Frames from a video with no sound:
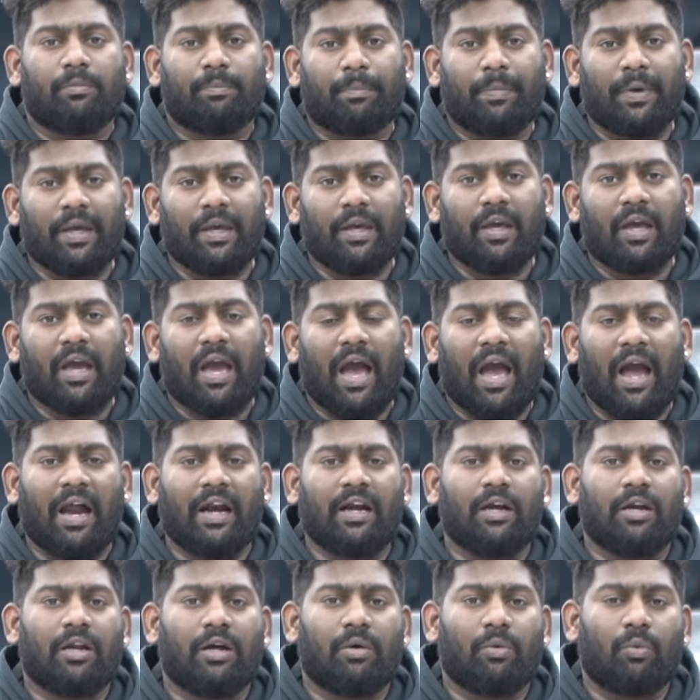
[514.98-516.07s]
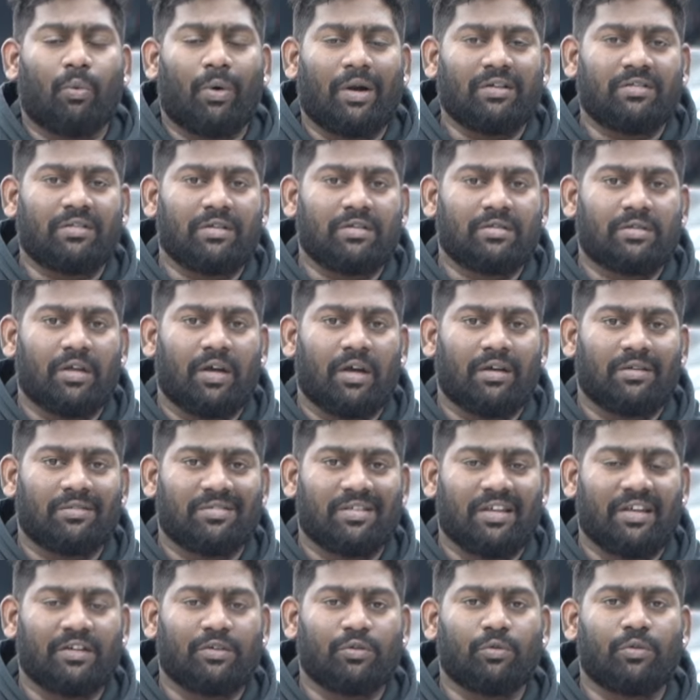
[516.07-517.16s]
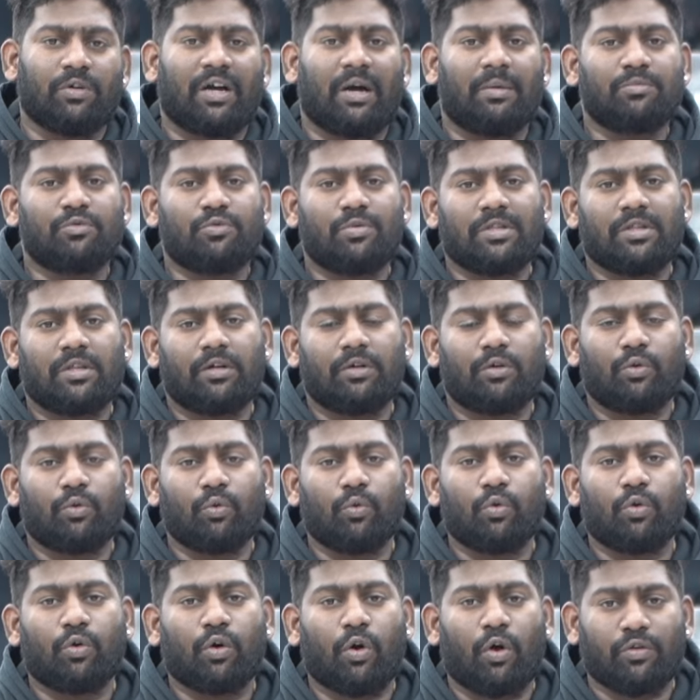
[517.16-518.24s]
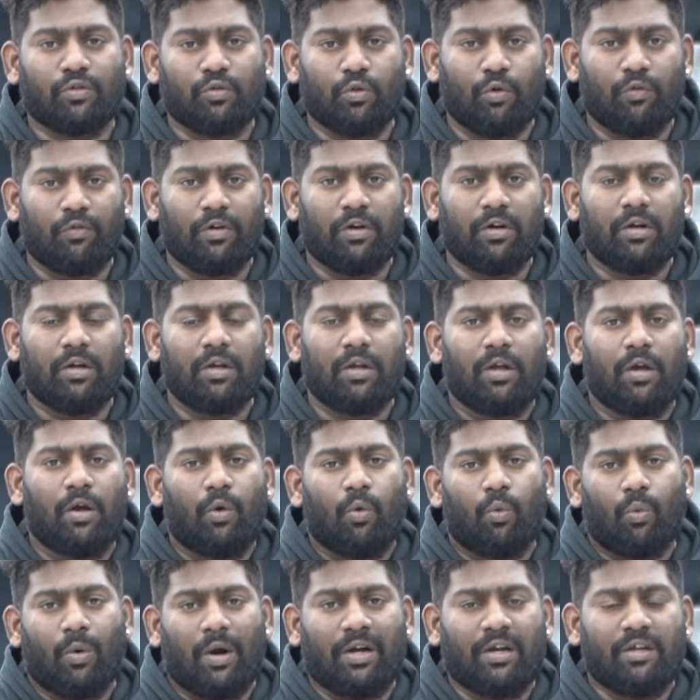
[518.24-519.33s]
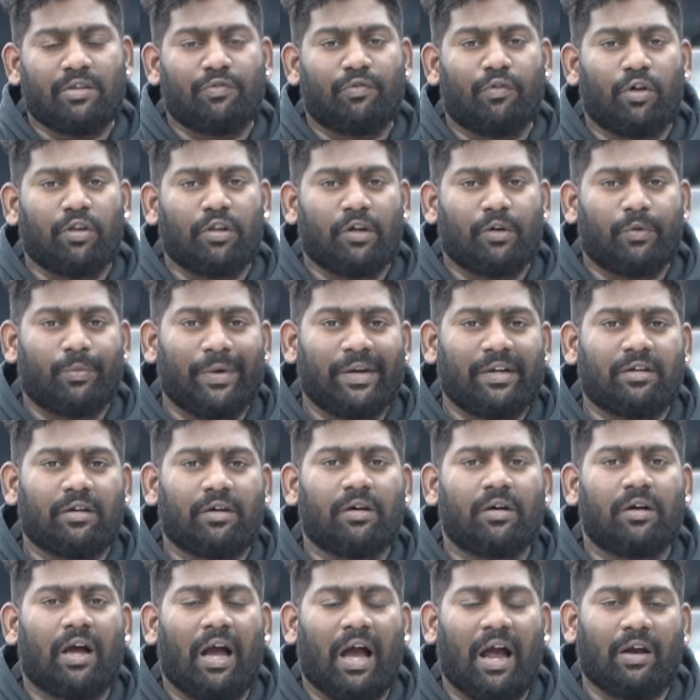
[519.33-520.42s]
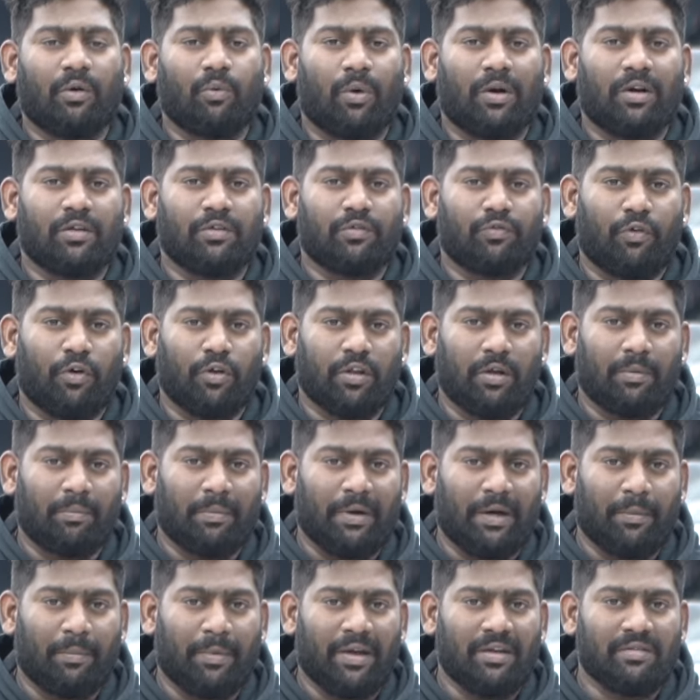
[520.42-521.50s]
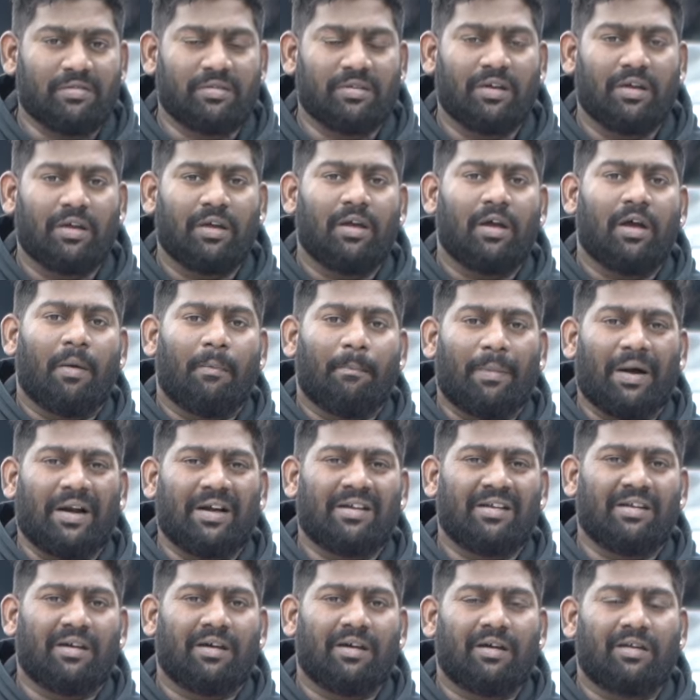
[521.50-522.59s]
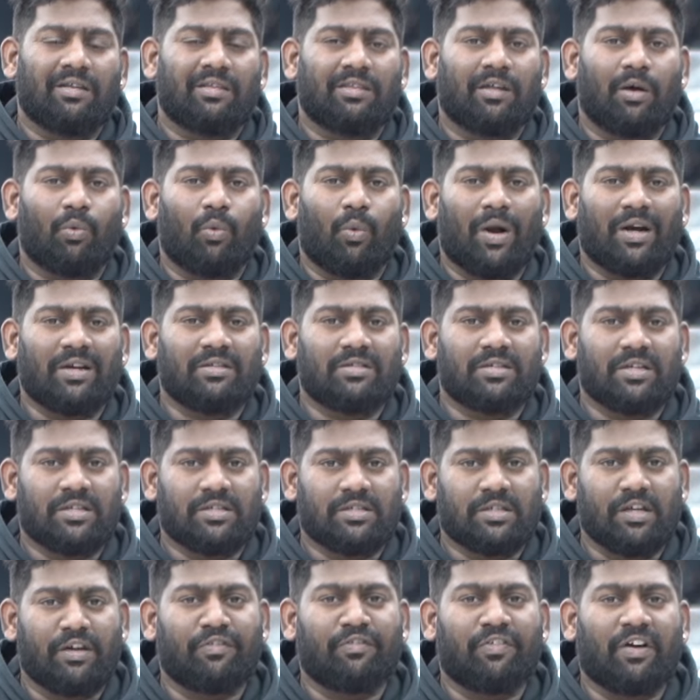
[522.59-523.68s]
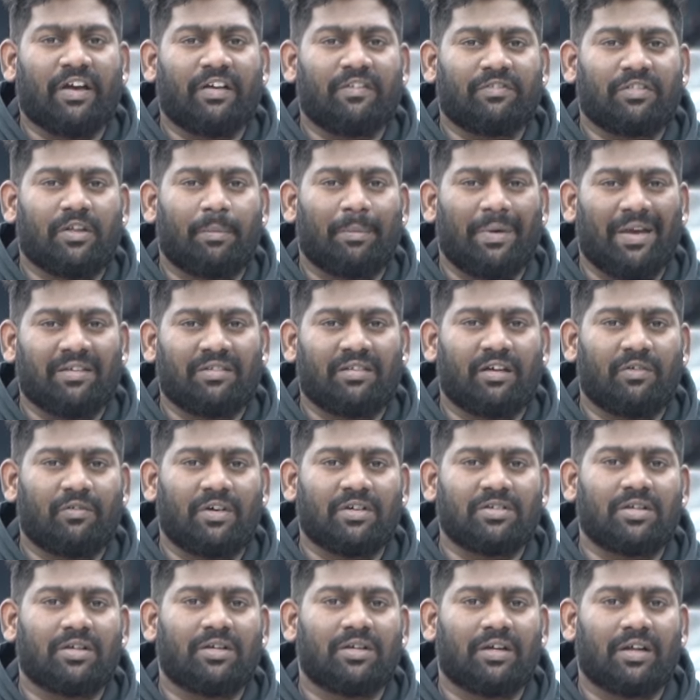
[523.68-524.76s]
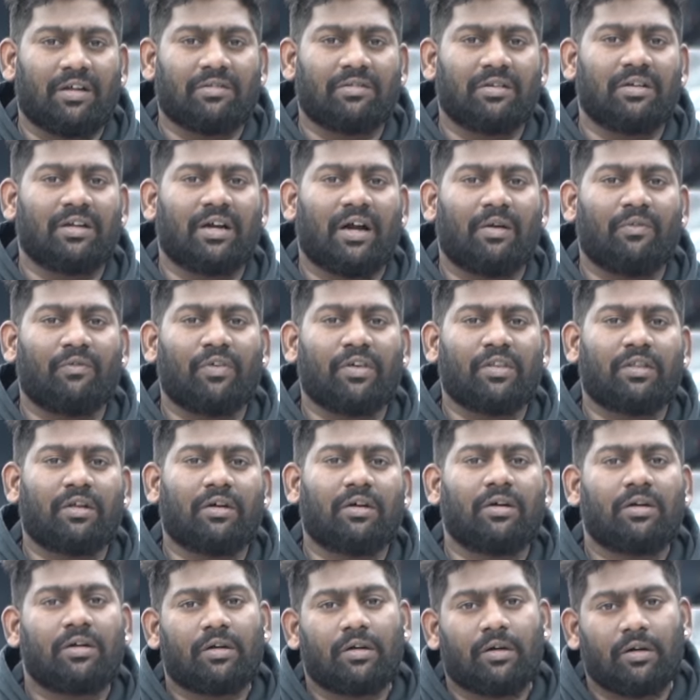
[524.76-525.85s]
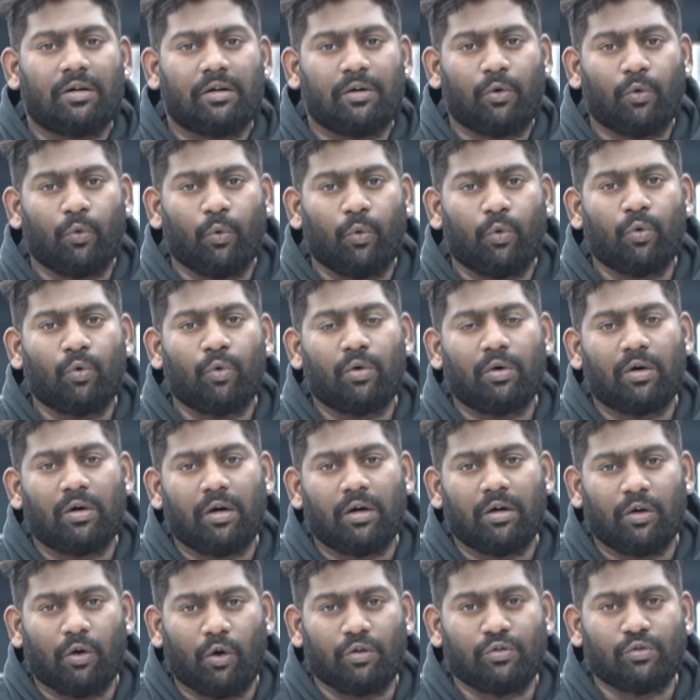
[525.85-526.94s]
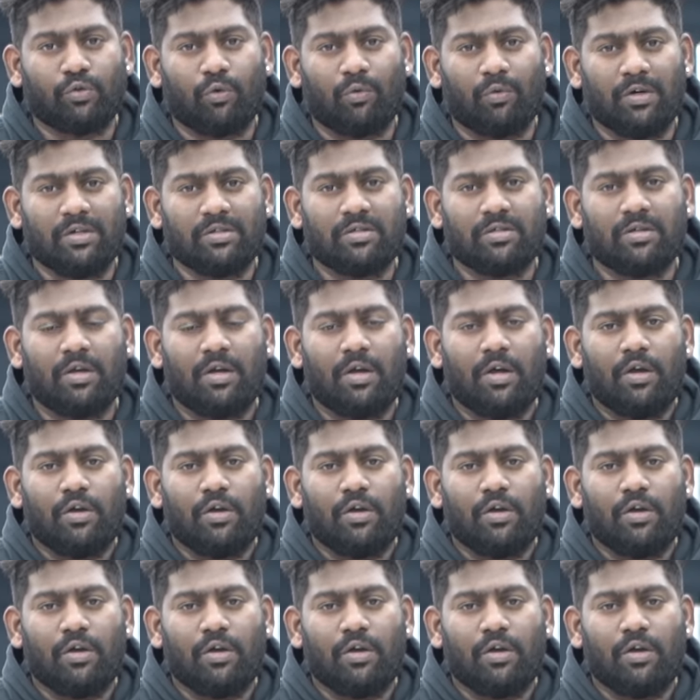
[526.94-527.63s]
P and C2 comes with a 2 crossover. One is for the tweeter and one is for the mid bass. But the 165, the basic version, doesn't come with a 2 crossovers.